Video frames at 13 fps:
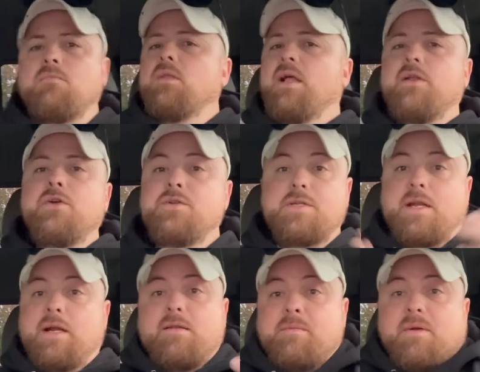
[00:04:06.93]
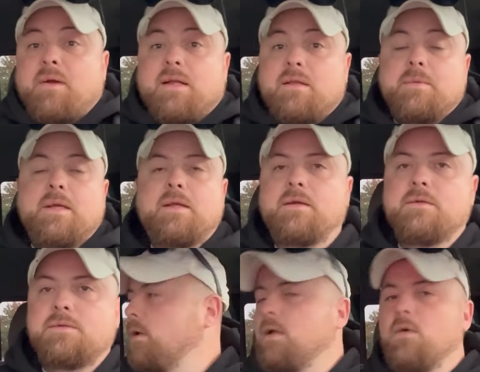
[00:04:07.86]
I know you said it had to be right at the beginning.
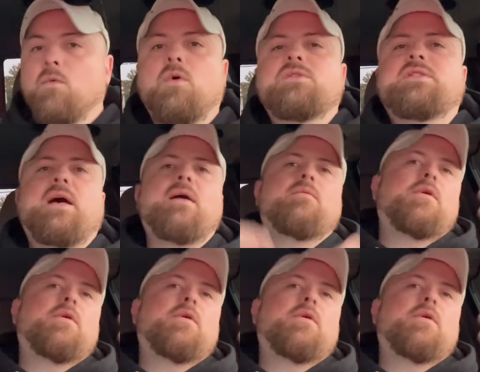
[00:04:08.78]
What's up?